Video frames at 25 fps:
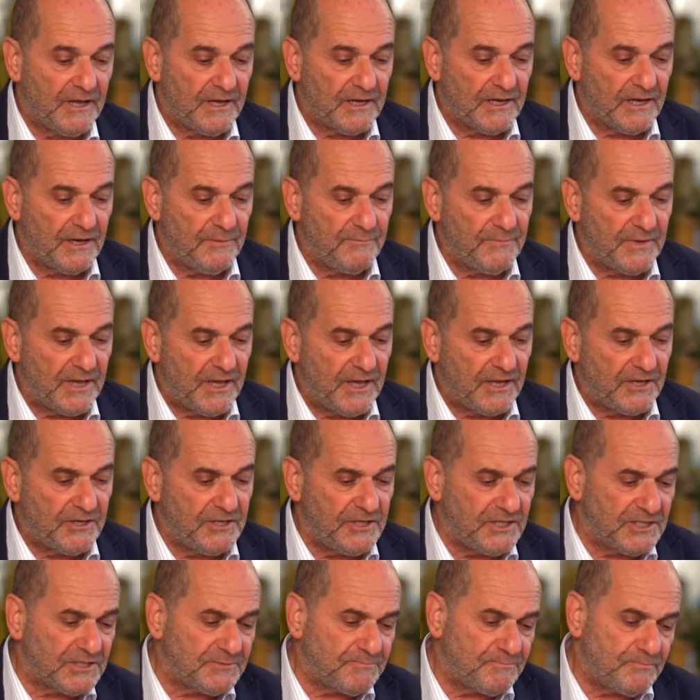
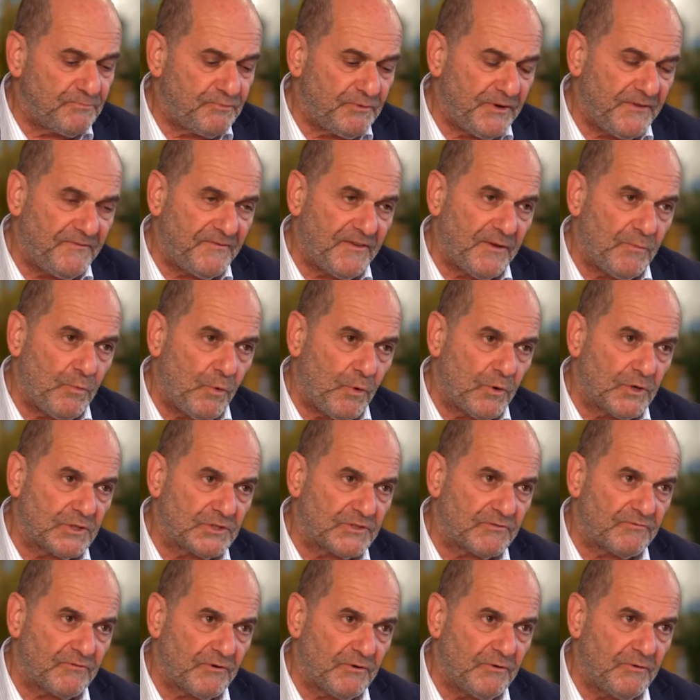Could you just briefly walk us
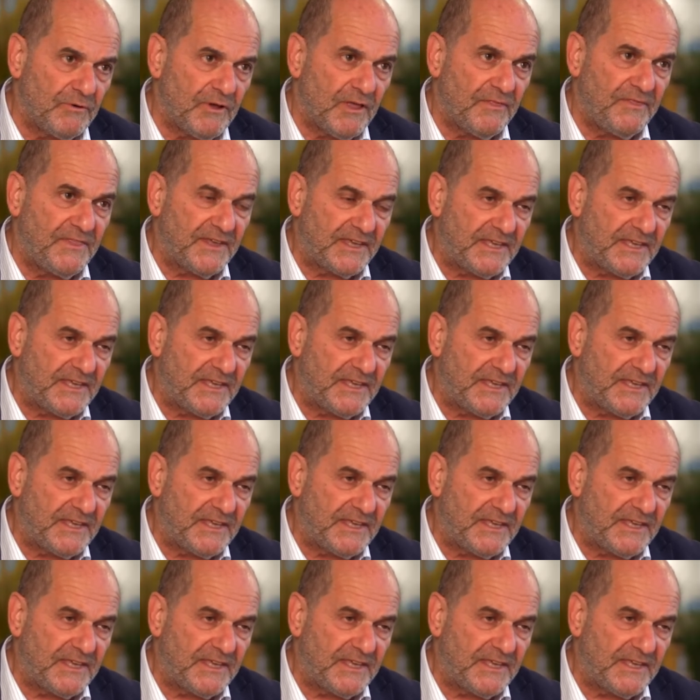through the